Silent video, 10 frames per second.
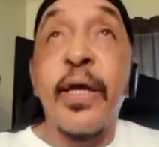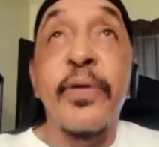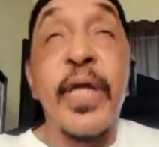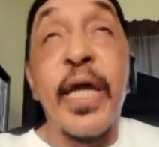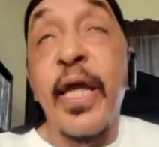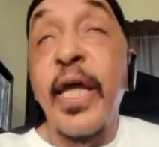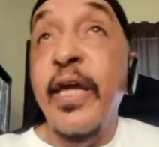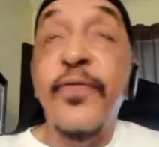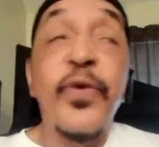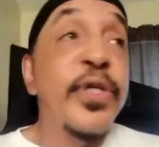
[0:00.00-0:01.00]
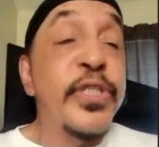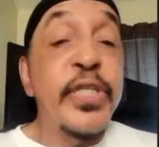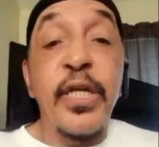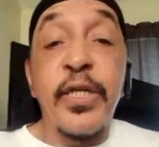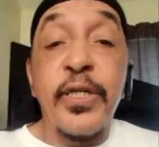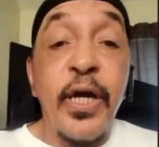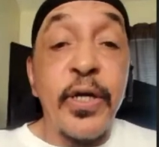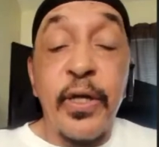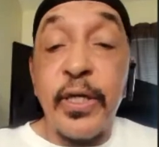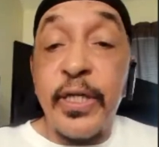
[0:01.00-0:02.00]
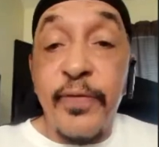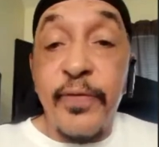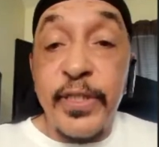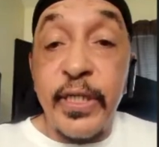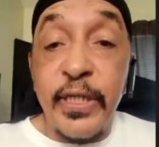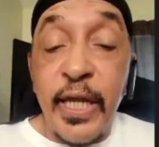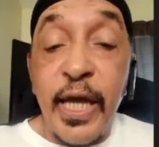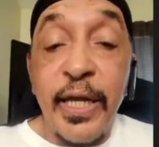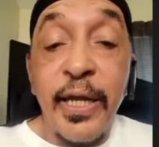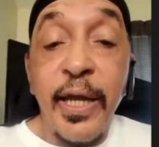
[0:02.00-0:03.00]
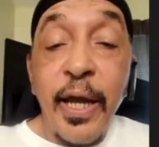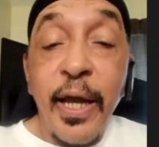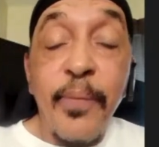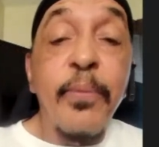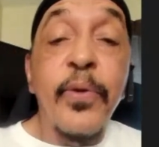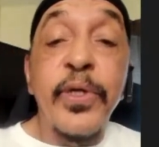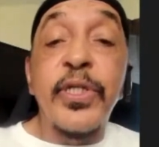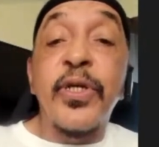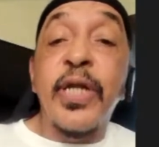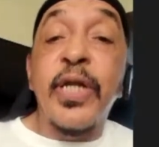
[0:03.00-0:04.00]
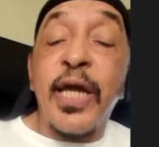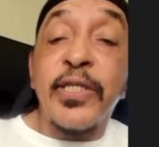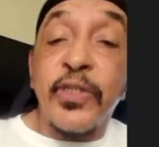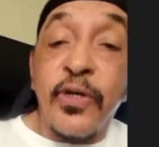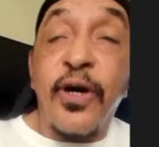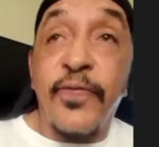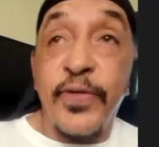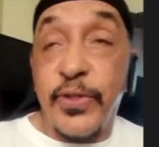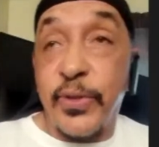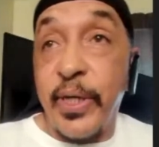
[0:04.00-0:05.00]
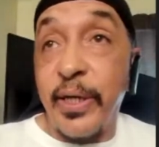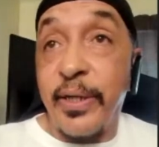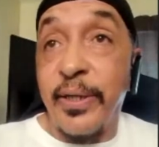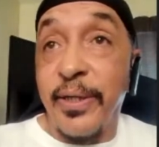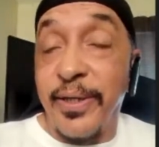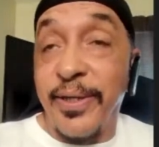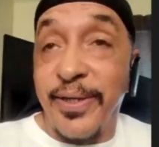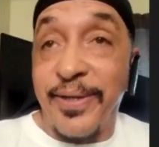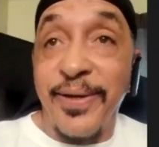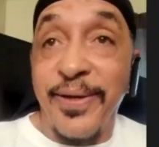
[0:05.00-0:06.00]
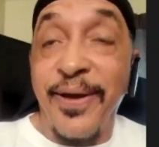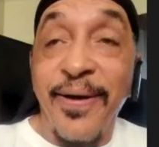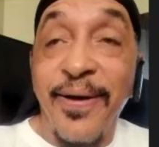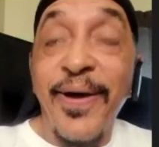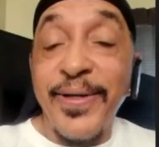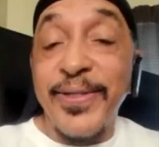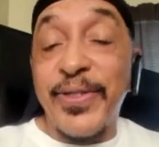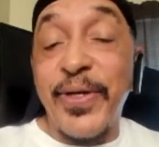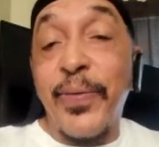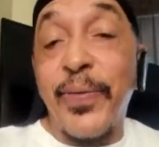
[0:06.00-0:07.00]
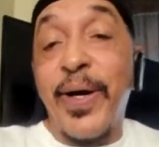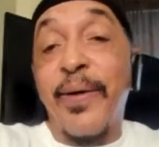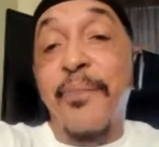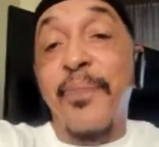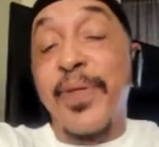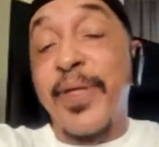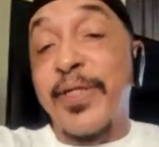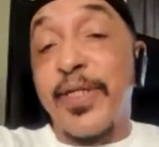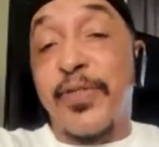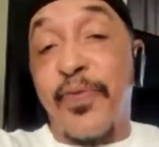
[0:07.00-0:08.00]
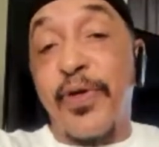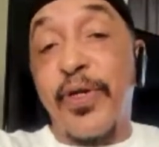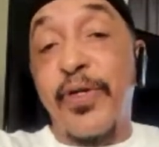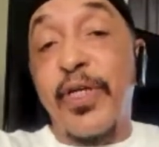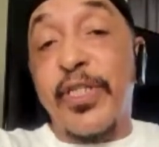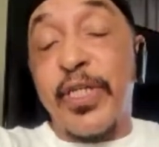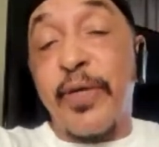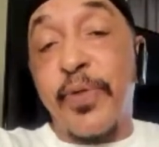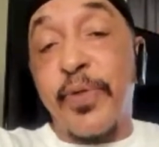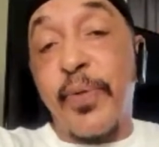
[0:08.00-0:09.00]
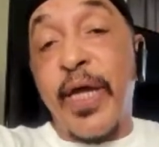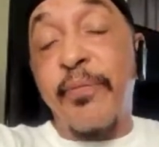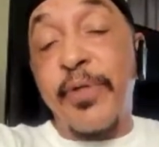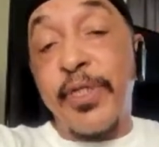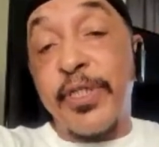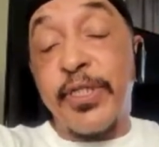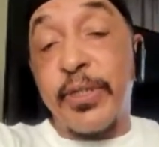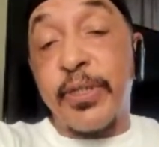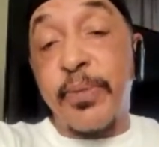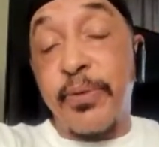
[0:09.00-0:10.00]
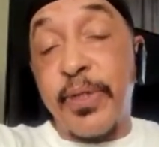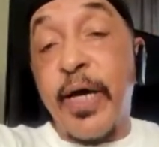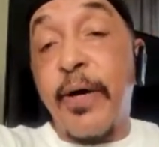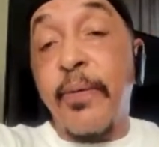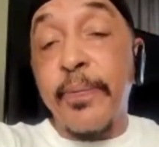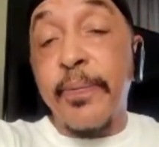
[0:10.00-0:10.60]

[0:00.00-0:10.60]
I was like, if you can see in the dark, you can definitely see in the light. I remember we used to turn the lights off and train, you know. So yeah, just very unique stuff that we have in the system, no doubt.